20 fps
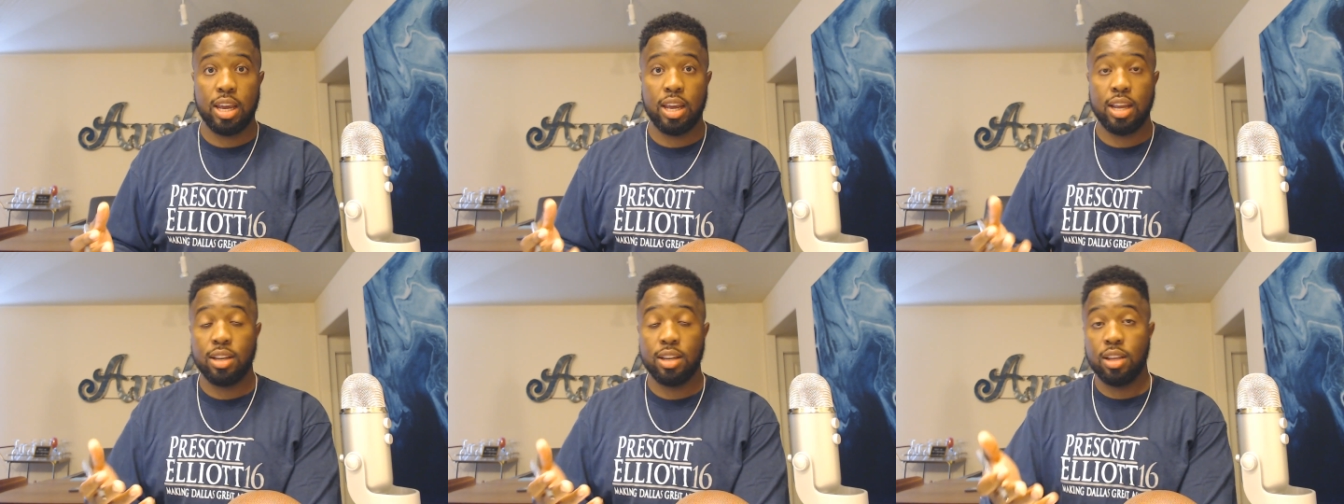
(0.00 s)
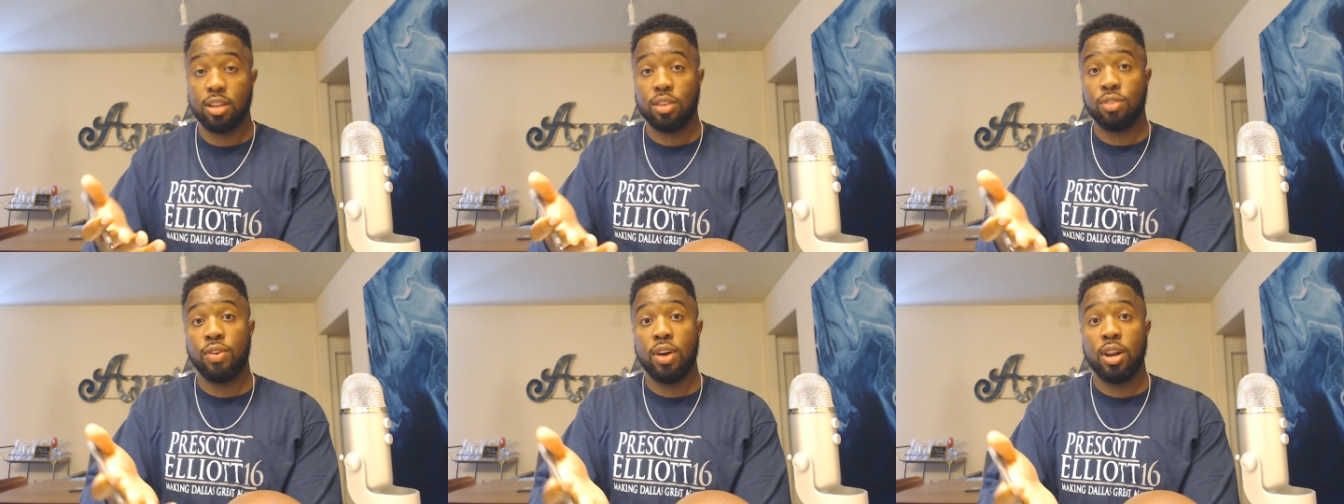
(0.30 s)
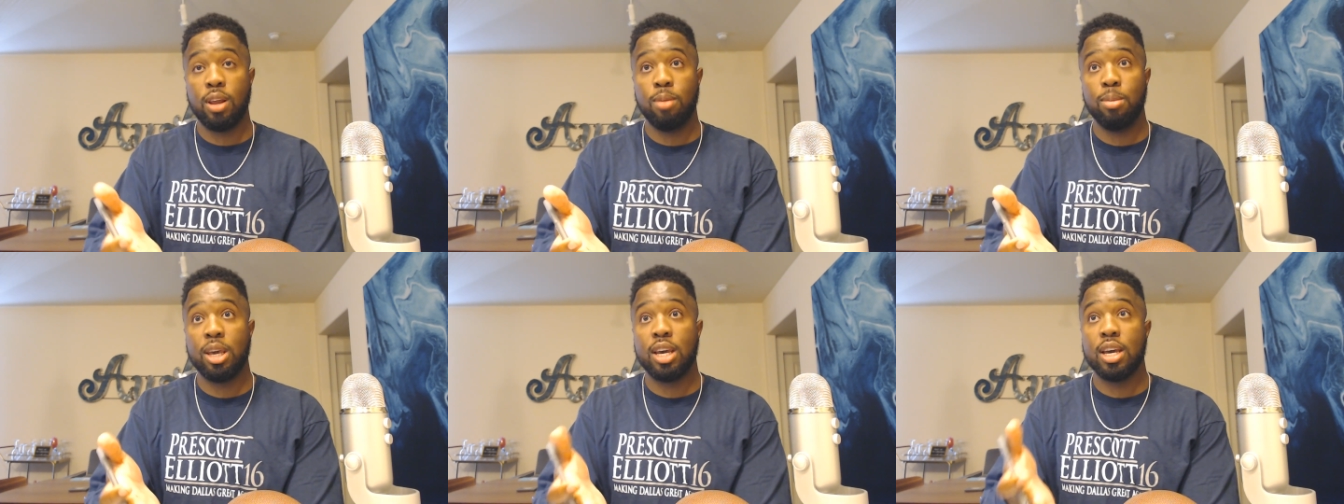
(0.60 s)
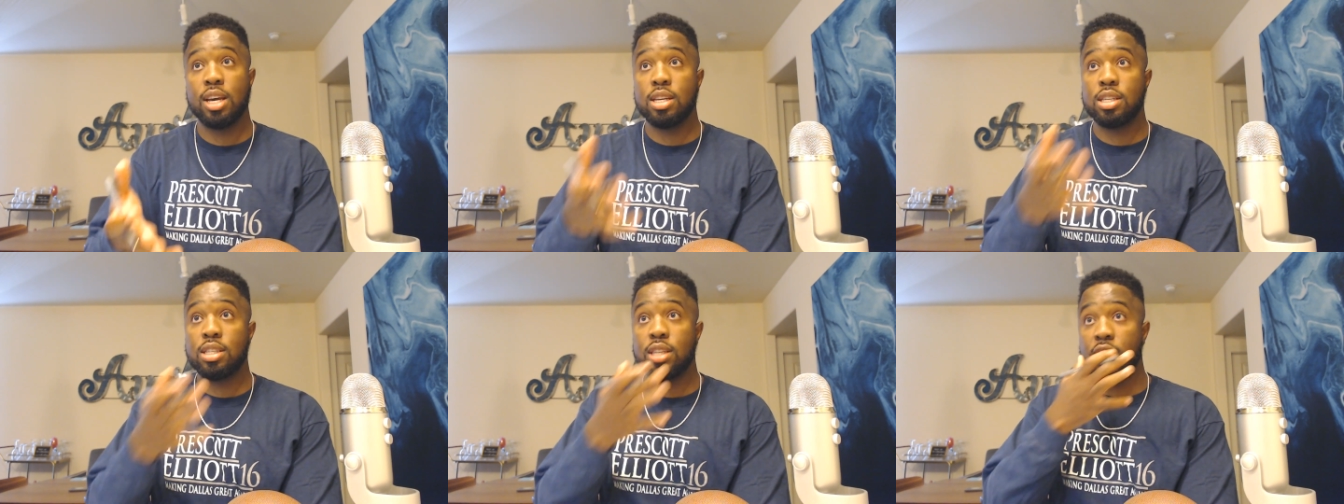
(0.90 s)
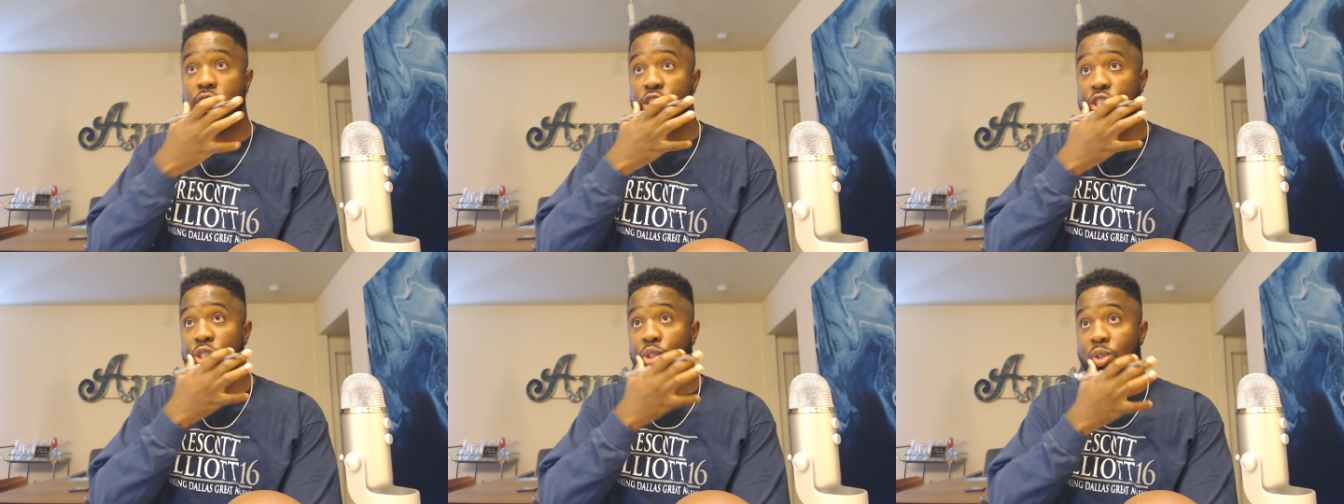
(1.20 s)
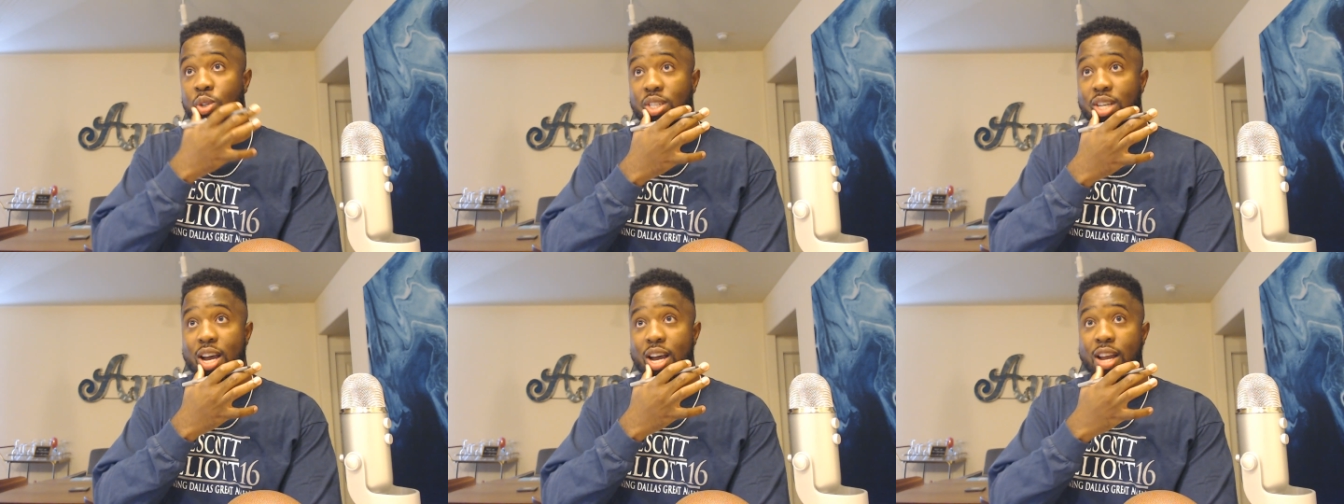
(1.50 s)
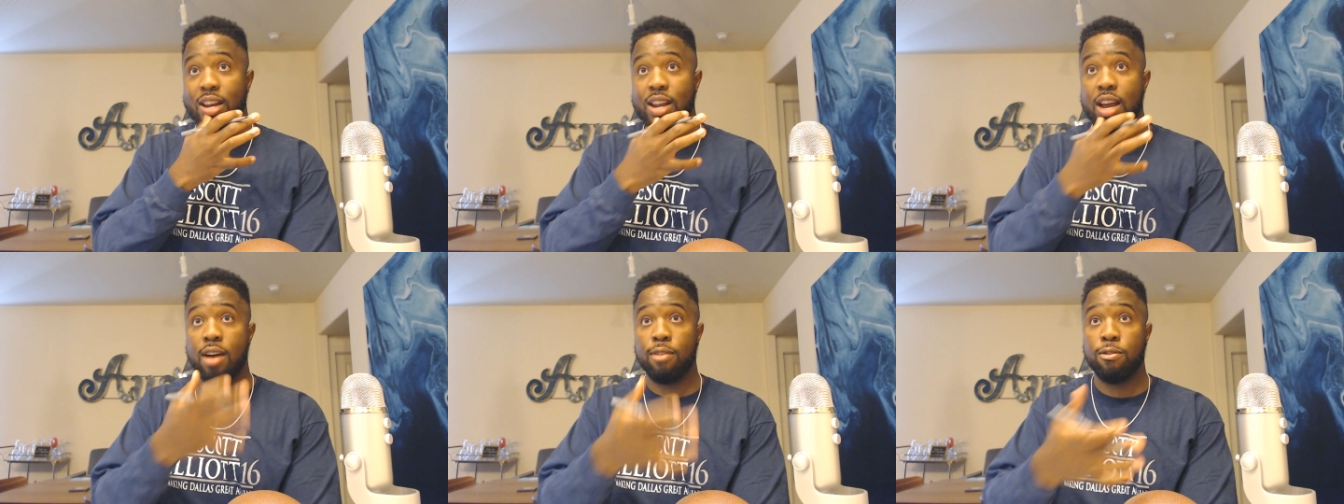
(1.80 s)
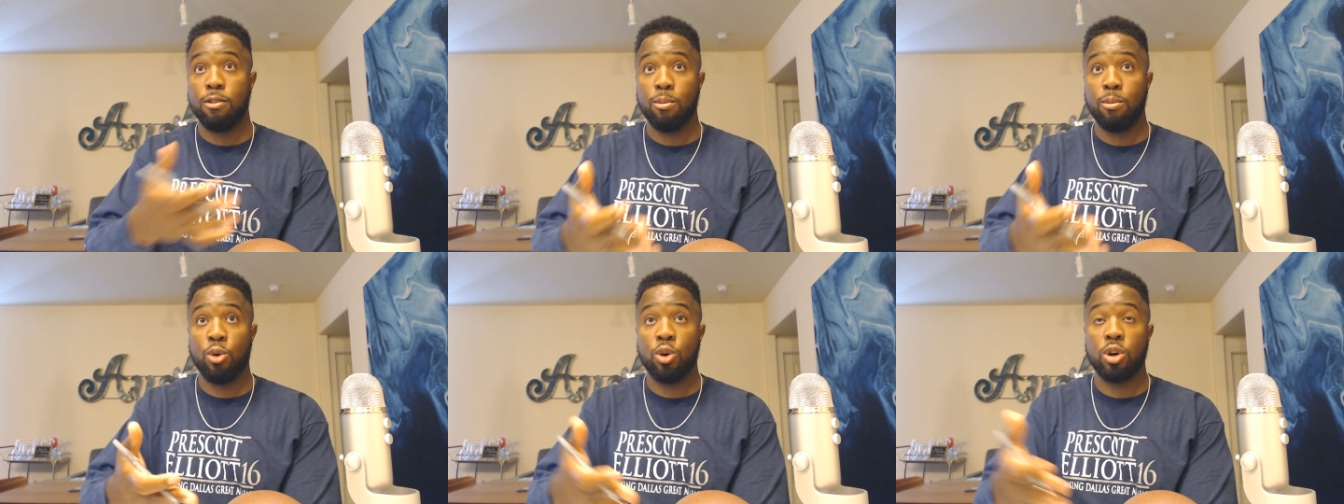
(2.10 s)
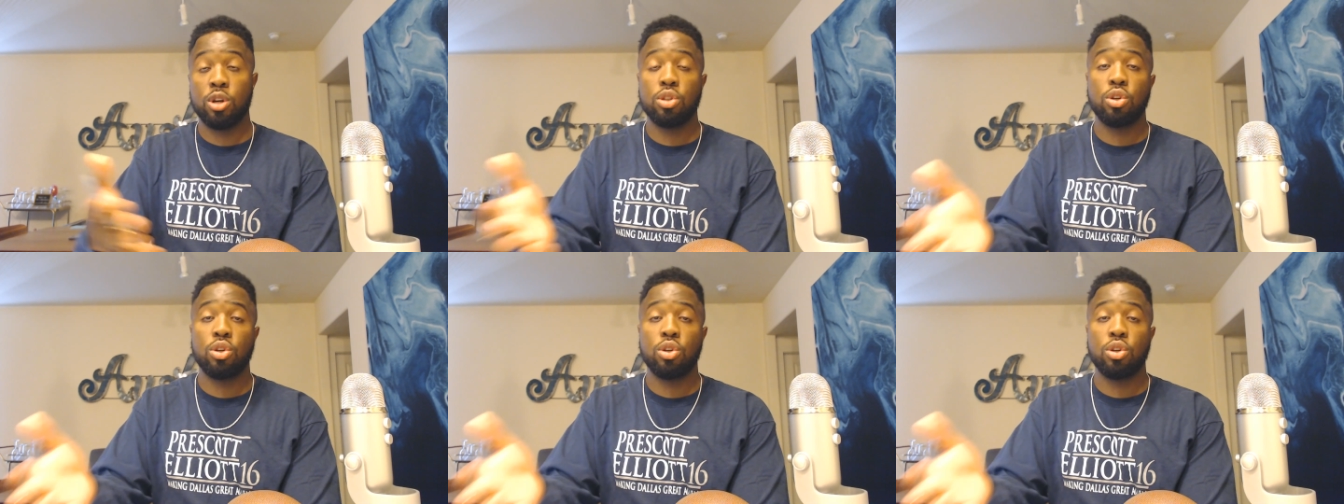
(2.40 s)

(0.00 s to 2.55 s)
And it's funny because they just re-signed Alfred Morris,